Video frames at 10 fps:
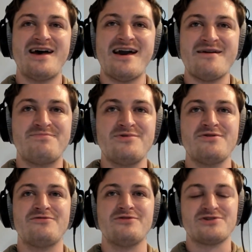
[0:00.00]
a
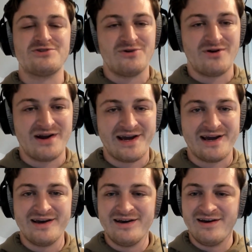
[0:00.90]
beautiful
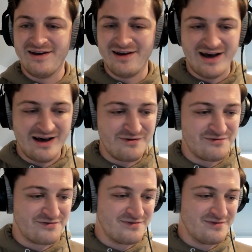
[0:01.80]
story
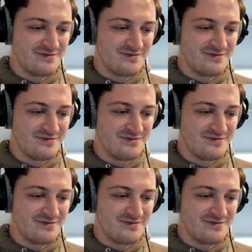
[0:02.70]
of